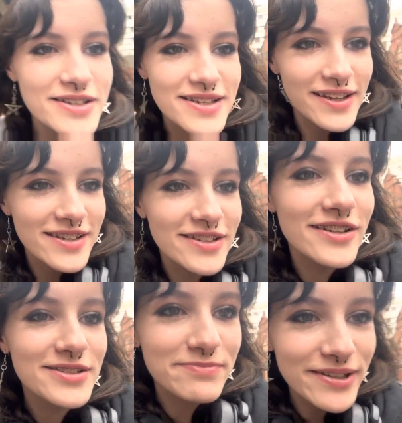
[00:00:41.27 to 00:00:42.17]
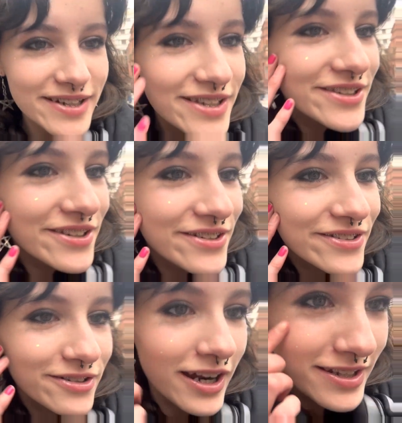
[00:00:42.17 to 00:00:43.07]
It actually looks pretty
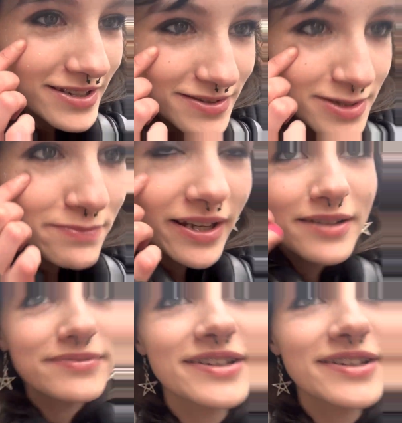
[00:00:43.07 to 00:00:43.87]
cute. I did spill it, but